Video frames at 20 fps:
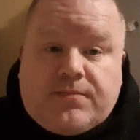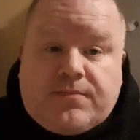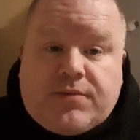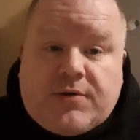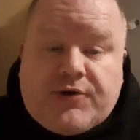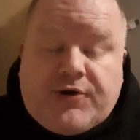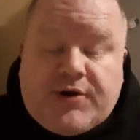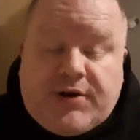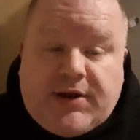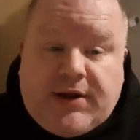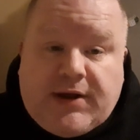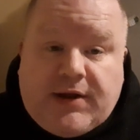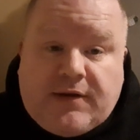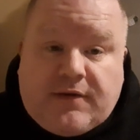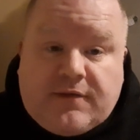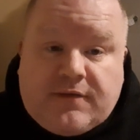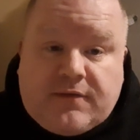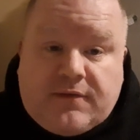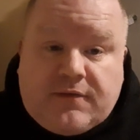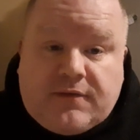But you need
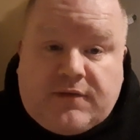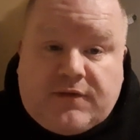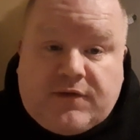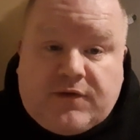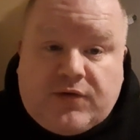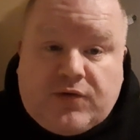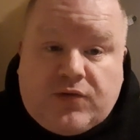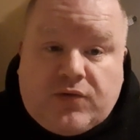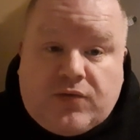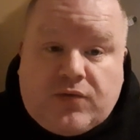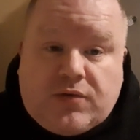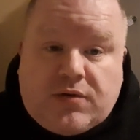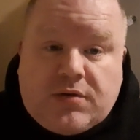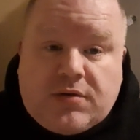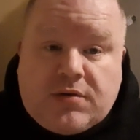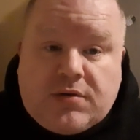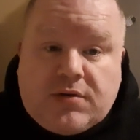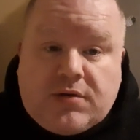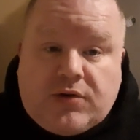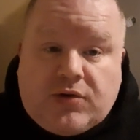to
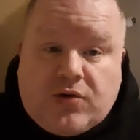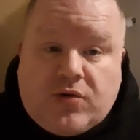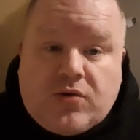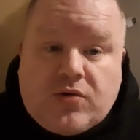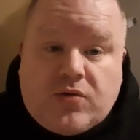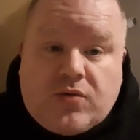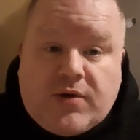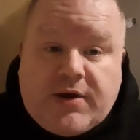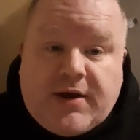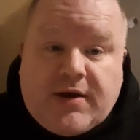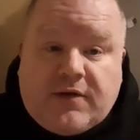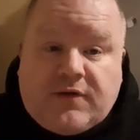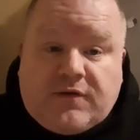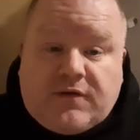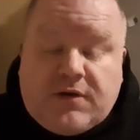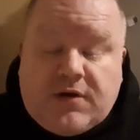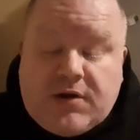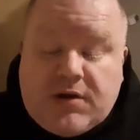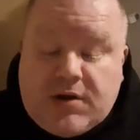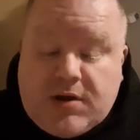know who he is.